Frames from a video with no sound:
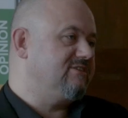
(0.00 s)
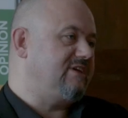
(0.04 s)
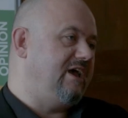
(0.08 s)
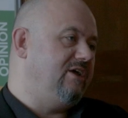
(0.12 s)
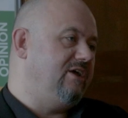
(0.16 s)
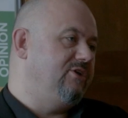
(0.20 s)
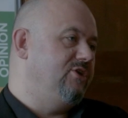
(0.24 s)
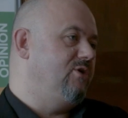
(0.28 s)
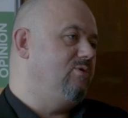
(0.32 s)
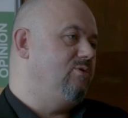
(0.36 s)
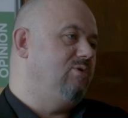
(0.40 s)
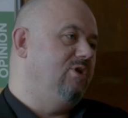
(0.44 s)
are
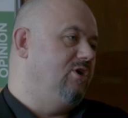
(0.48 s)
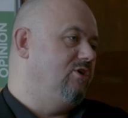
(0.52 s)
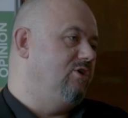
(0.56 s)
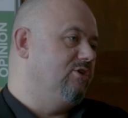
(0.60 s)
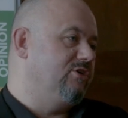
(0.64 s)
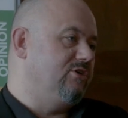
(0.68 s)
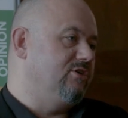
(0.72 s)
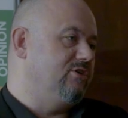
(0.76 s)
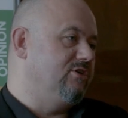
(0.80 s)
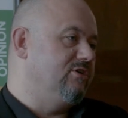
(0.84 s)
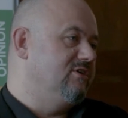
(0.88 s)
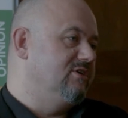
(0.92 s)
no
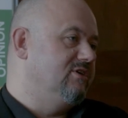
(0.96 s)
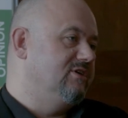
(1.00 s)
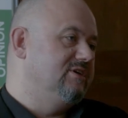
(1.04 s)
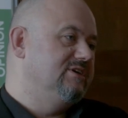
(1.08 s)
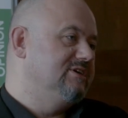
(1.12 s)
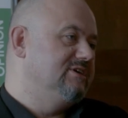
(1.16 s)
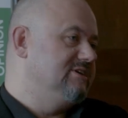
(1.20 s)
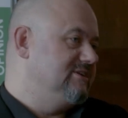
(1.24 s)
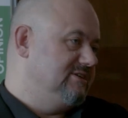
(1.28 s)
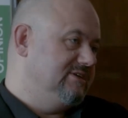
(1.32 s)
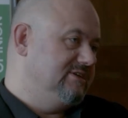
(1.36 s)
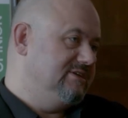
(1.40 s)
longer
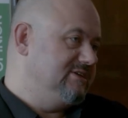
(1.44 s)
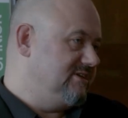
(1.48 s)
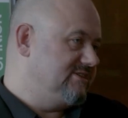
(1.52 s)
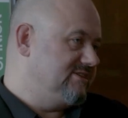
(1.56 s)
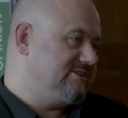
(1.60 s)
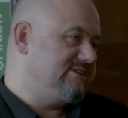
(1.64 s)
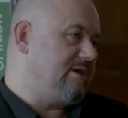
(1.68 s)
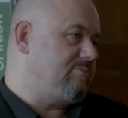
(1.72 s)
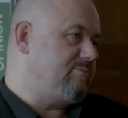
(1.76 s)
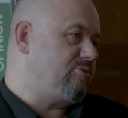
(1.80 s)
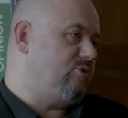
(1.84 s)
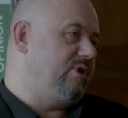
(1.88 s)

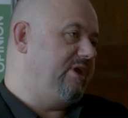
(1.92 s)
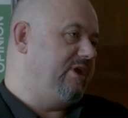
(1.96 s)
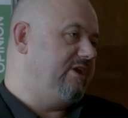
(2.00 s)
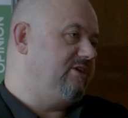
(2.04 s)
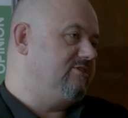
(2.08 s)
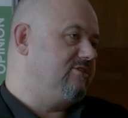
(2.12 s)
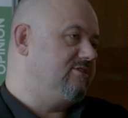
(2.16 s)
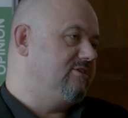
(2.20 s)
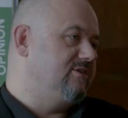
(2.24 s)
separated.